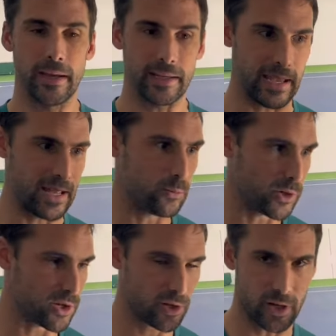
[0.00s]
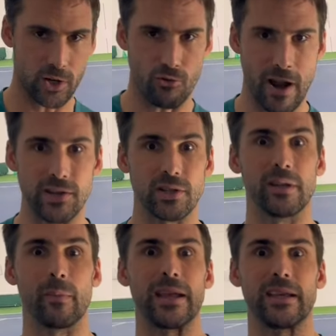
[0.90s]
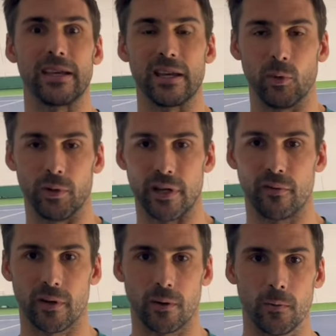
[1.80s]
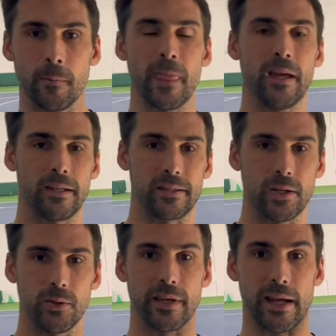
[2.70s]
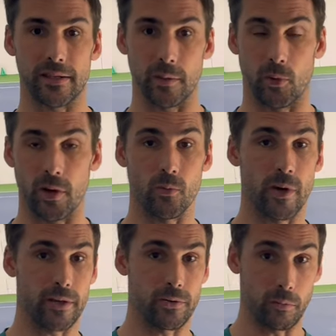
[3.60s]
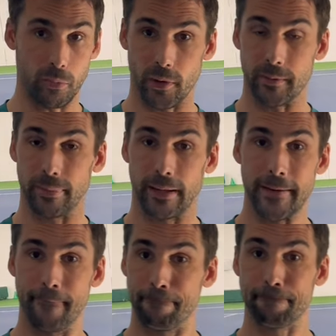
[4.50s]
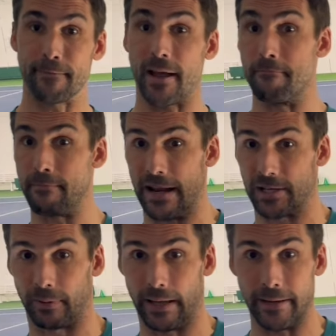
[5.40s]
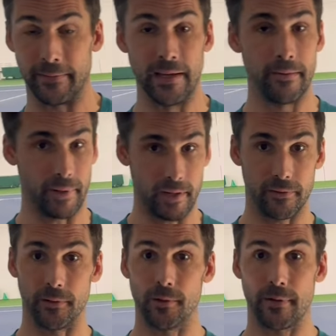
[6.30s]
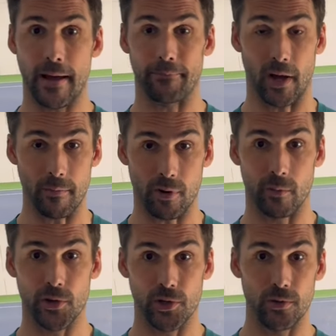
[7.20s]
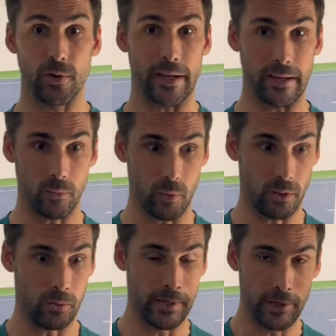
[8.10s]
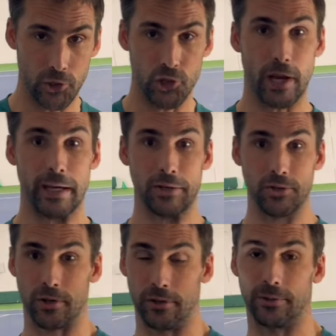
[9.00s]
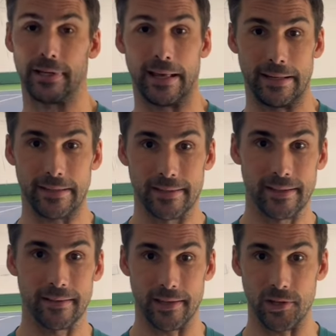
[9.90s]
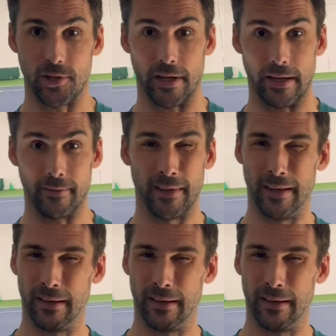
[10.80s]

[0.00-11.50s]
Again, we're just kind of gradually making it more difficult until you get to the point where you're doing point play and match play. But if you do that, I promise you, it will change your tennis this year.